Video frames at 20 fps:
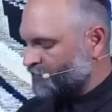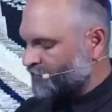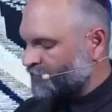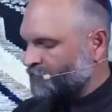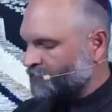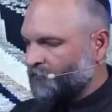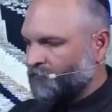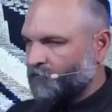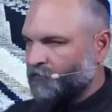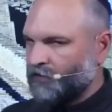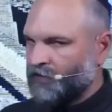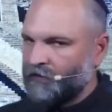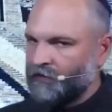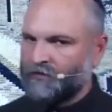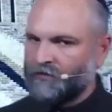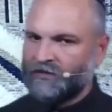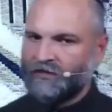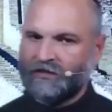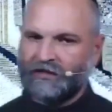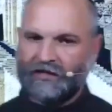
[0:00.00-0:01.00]
and
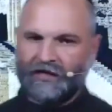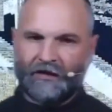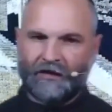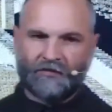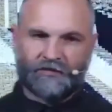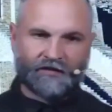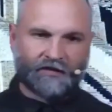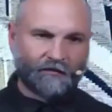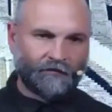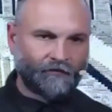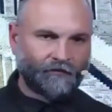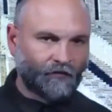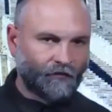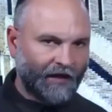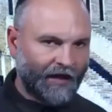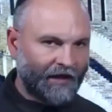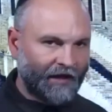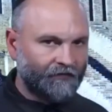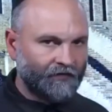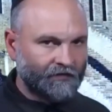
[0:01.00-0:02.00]
keeps them from
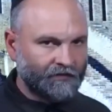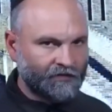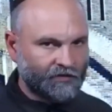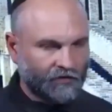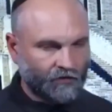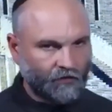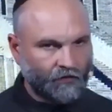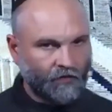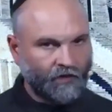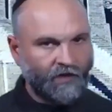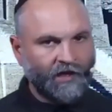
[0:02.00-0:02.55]
having to